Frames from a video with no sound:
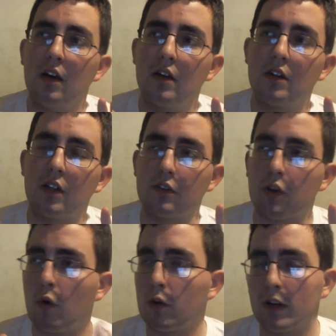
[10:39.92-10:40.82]
You know, The
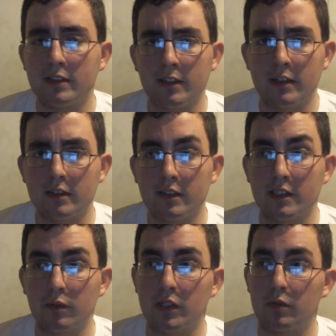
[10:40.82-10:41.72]
Order
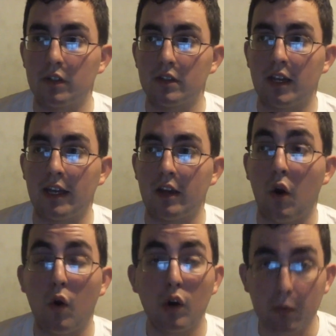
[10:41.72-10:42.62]
1886, which was a
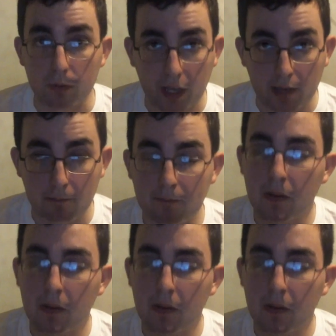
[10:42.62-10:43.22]
horrible game,